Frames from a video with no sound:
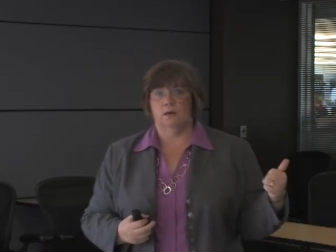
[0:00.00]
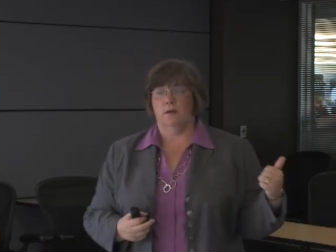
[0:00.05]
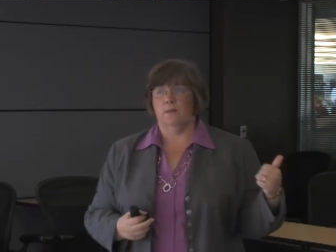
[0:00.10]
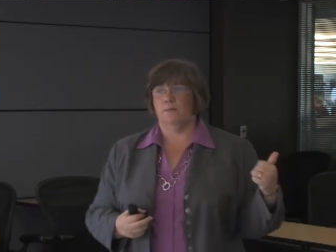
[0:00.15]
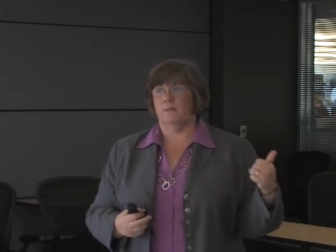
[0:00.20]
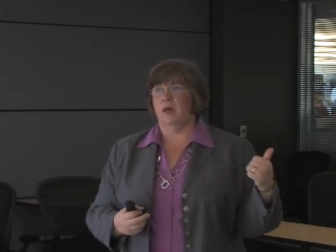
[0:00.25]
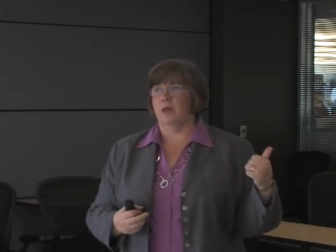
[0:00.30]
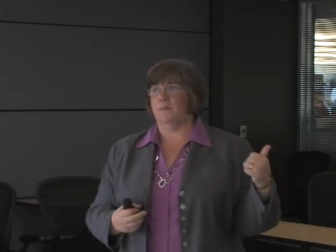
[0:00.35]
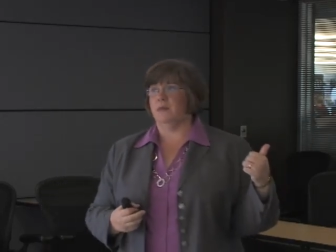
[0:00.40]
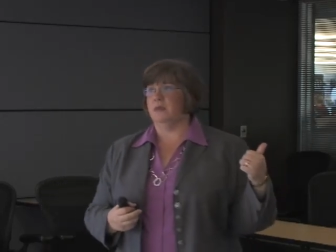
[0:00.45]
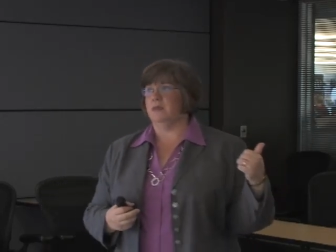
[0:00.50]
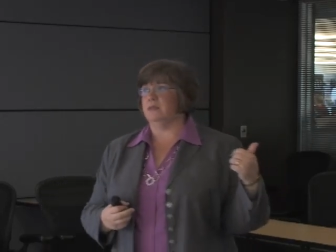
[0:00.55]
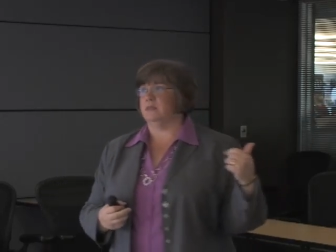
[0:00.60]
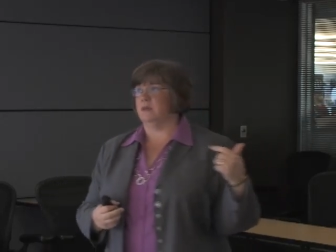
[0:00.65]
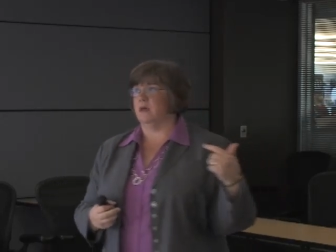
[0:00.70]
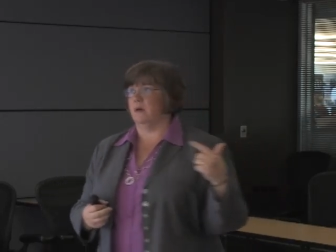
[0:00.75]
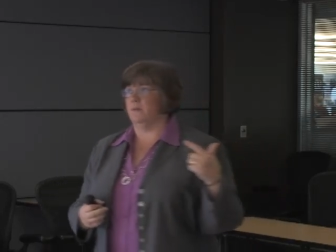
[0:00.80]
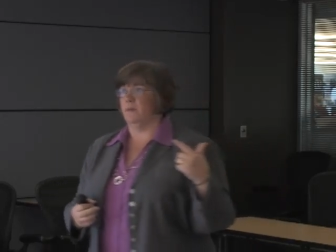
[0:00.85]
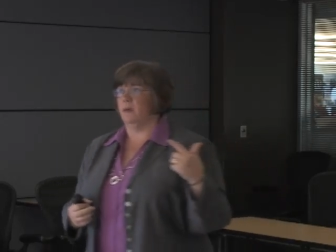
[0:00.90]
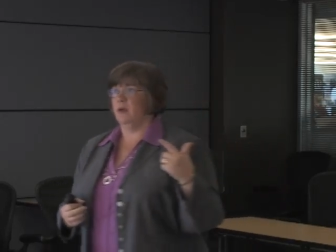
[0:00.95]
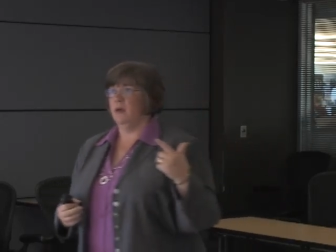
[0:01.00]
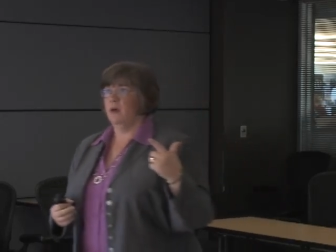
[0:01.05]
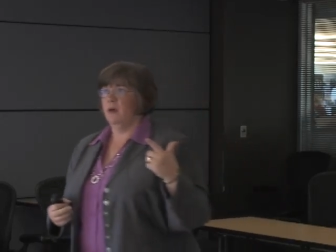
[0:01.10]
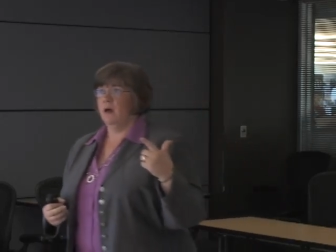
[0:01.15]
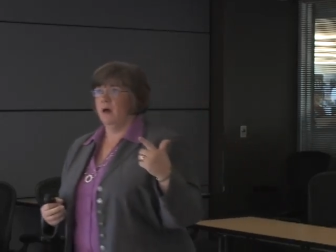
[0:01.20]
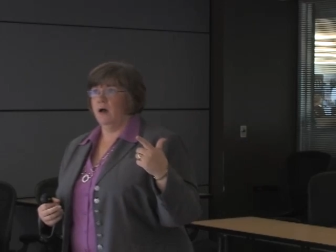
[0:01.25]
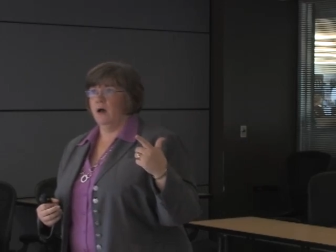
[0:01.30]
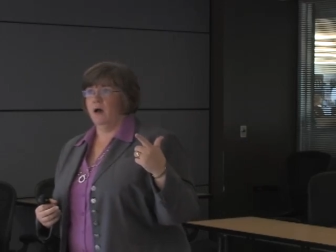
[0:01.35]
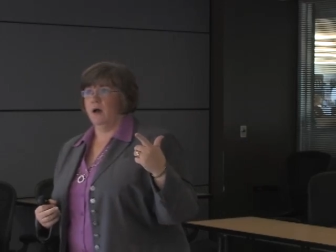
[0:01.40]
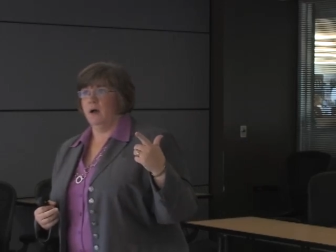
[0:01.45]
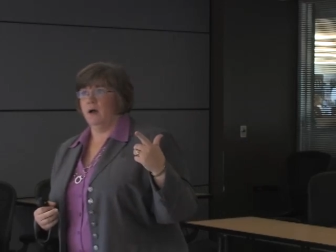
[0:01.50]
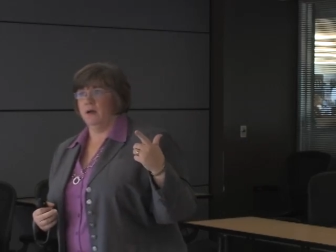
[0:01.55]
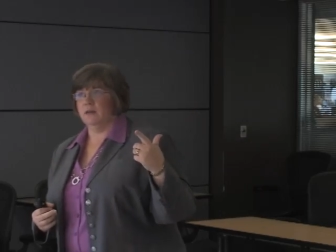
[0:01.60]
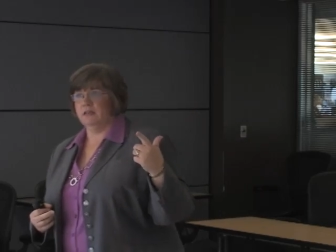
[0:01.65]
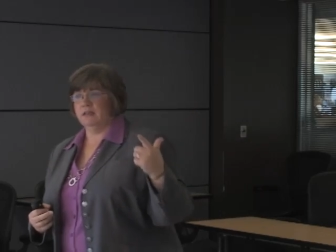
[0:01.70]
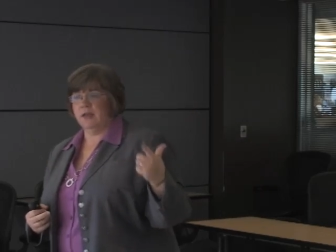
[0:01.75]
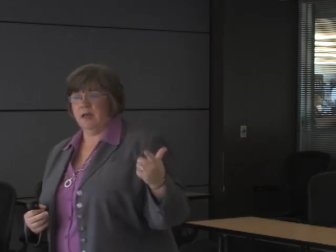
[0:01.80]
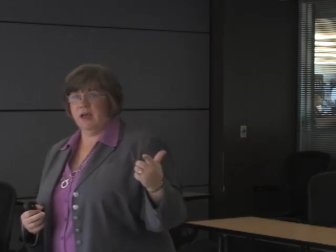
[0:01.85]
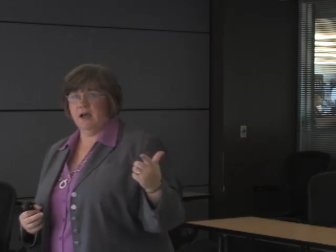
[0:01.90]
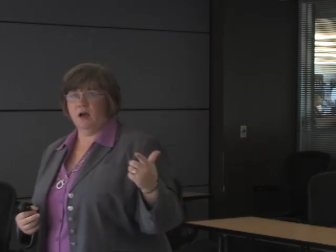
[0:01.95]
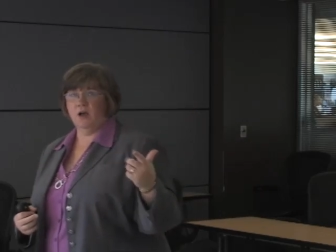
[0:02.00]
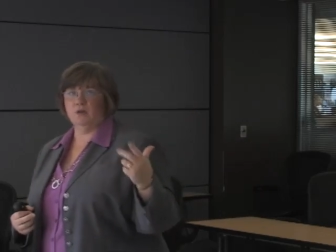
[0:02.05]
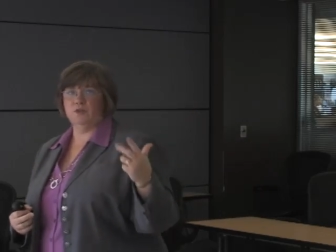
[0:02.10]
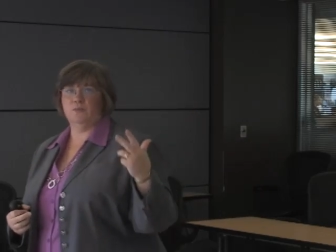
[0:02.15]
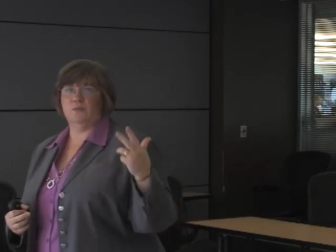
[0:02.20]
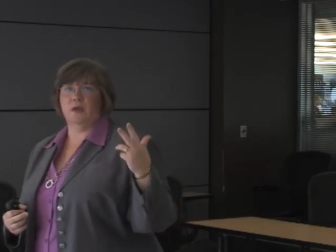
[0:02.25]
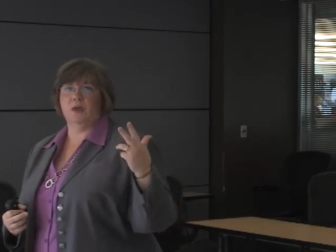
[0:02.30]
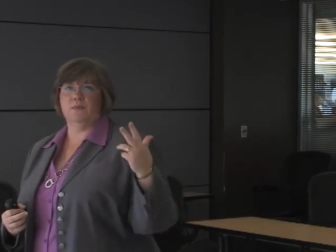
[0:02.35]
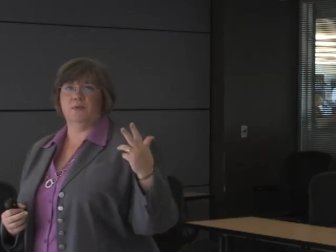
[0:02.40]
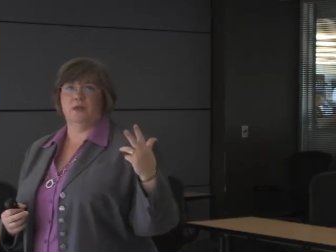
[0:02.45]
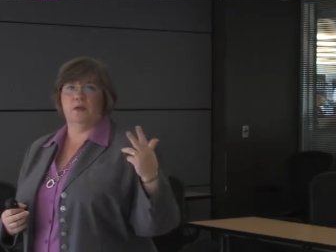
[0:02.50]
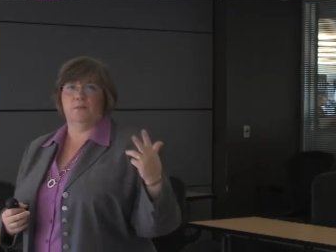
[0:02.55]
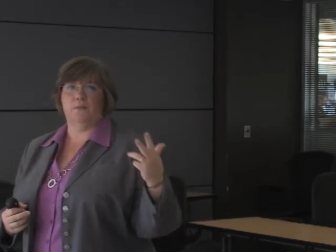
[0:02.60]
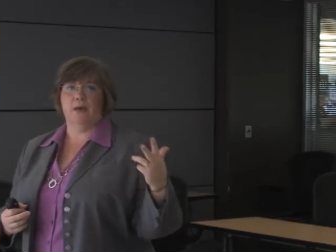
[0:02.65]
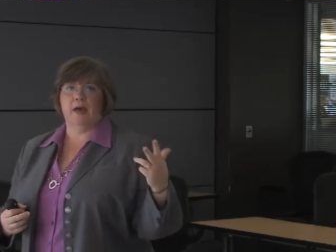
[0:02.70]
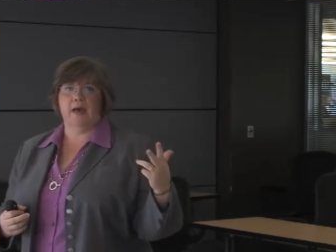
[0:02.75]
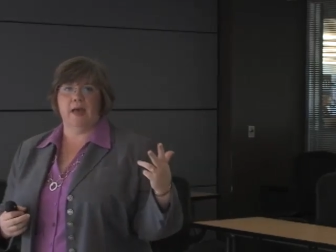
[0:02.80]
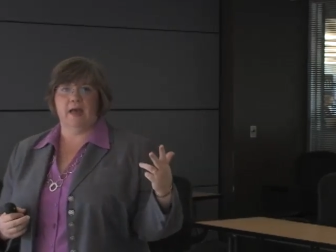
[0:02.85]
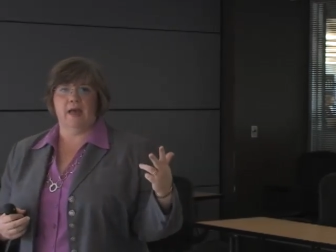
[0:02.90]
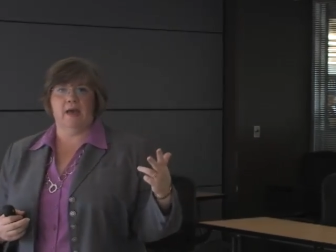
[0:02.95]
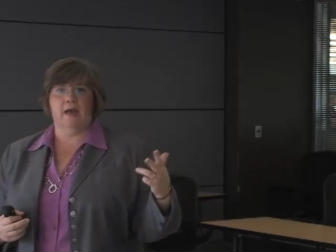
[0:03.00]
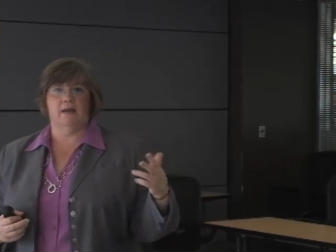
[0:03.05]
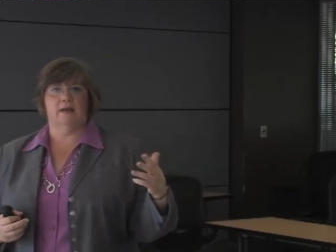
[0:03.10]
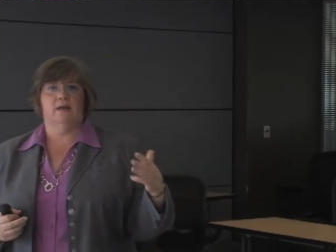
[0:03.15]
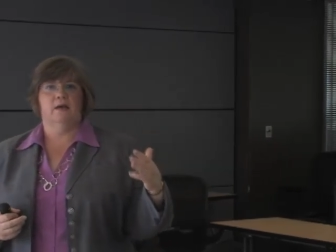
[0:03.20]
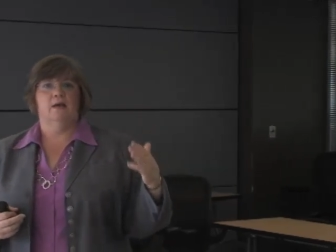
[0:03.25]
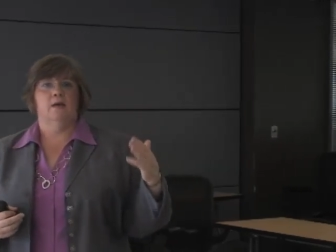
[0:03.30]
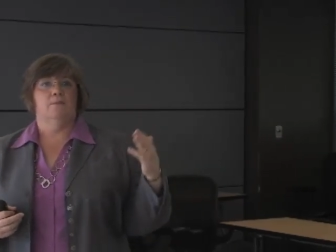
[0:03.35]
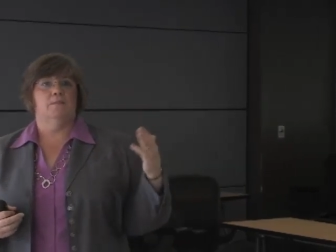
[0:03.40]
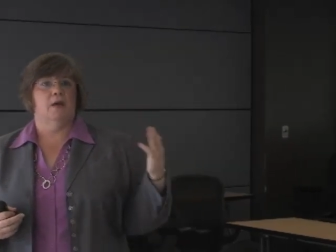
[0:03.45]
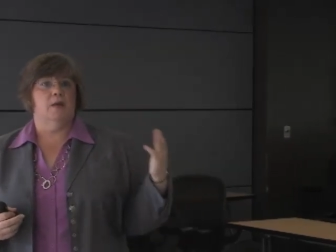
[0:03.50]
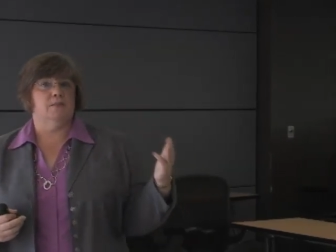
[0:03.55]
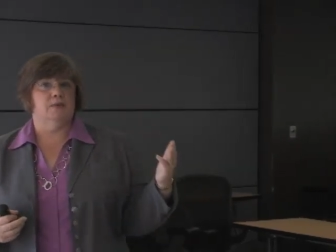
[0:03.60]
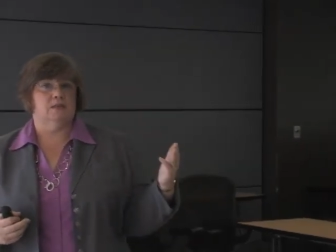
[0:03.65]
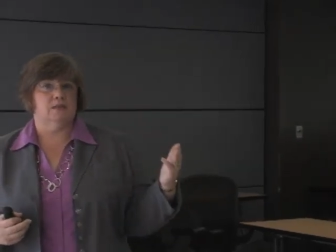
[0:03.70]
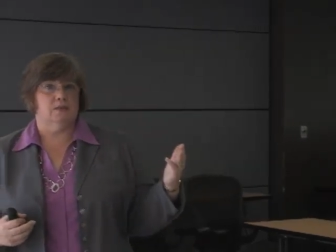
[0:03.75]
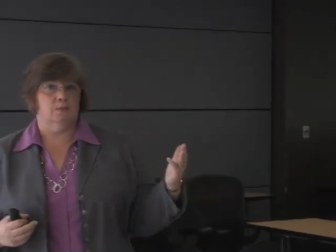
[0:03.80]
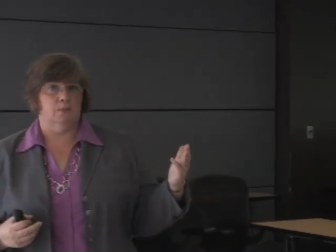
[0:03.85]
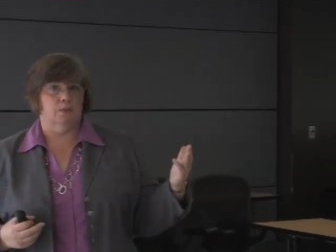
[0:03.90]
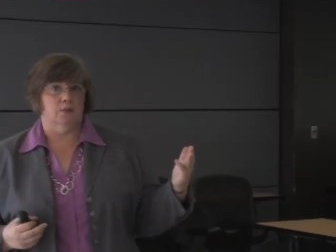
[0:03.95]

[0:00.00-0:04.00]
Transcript: maybe some uh, towels, maybe a pad, maybe some